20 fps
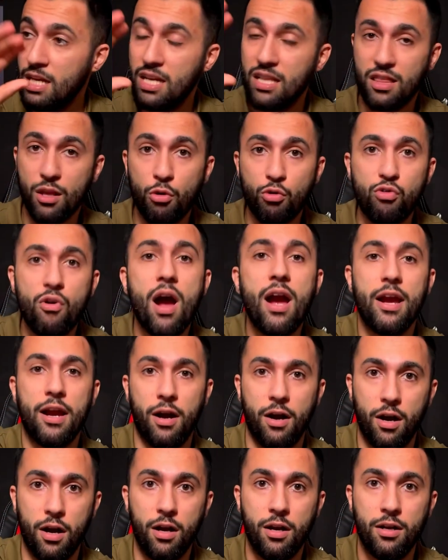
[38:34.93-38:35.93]
The
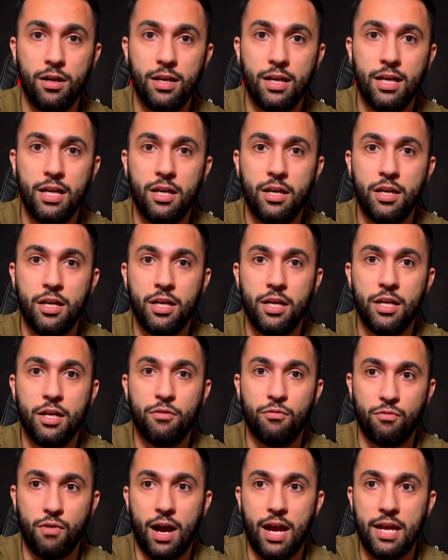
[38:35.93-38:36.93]
writer
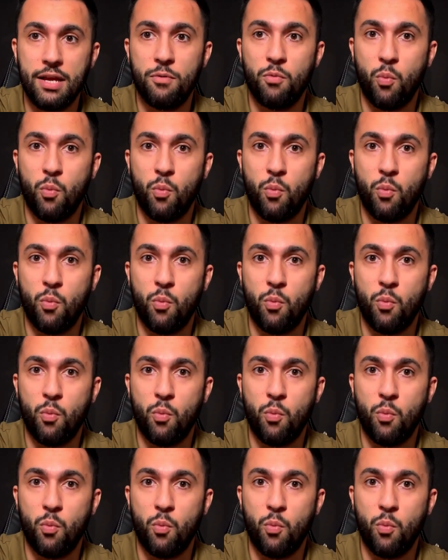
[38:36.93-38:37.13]
right?